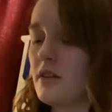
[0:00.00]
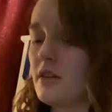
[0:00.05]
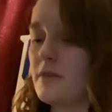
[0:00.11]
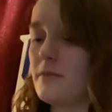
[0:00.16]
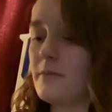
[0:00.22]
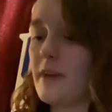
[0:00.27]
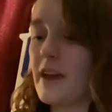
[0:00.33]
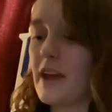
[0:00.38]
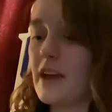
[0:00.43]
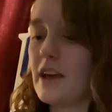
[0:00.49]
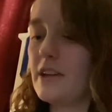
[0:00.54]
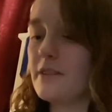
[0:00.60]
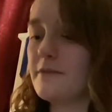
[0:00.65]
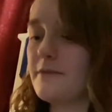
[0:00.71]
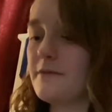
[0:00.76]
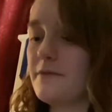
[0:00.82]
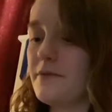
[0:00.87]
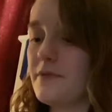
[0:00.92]
man,
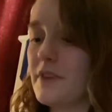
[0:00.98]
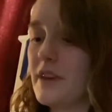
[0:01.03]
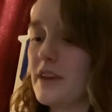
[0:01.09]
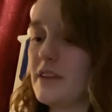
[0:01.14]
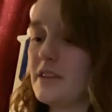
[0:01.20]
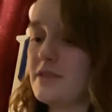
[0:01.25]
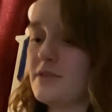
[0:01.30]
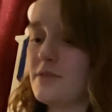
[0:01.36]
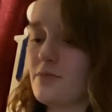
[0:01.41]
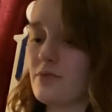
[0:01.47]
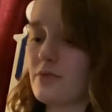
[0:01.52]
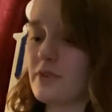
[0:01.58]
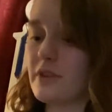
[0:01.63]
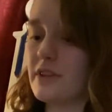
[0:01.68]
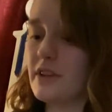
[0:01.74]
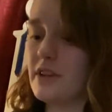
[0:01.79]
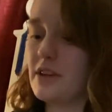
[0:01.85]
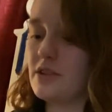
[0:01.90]
it's
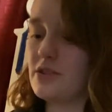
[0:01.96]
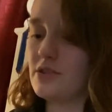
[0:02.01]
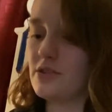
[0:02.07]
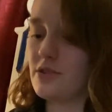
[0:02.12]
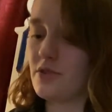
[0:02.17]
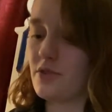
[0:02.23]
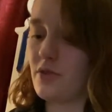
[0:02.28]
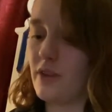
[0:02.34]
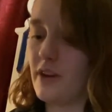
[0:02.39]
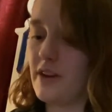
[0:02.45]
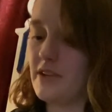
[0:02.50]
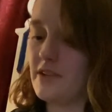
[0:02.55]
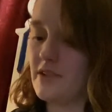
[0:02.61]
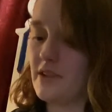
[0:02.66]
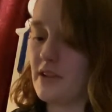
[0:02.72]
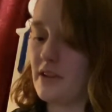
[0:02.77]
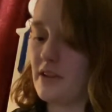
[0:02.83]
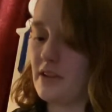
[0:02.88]
really just
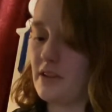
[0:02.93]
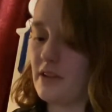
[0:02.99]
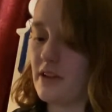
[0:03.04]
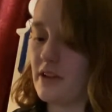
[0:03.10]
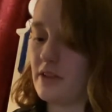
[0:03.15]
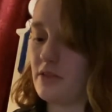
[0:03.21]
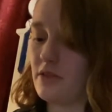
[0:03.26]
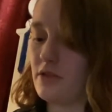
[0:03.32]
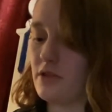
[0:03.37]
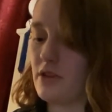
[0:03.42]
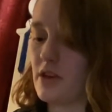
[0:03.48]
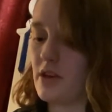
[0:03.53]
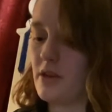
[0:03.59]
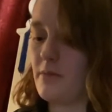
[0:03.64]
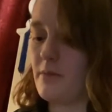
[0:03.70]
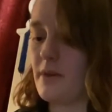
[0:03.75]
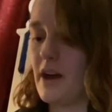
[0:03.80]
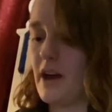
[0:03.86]
crazy, like, looking
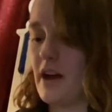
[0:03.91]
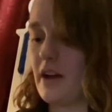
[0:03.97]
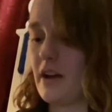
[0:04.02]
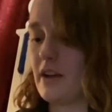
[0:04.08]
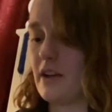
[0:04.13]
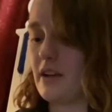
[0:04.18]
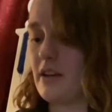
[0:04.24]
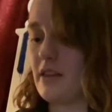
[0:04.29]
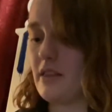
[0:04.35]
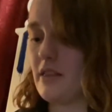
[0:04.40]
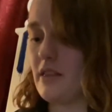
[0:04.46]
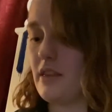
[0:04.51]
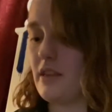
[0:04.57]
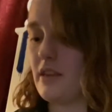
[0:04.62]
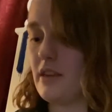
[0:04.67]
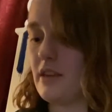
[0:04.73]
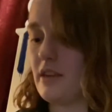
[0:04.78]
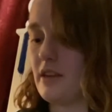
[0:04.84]
back and
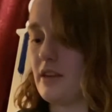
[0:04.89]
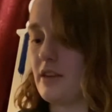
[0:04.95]
thinking,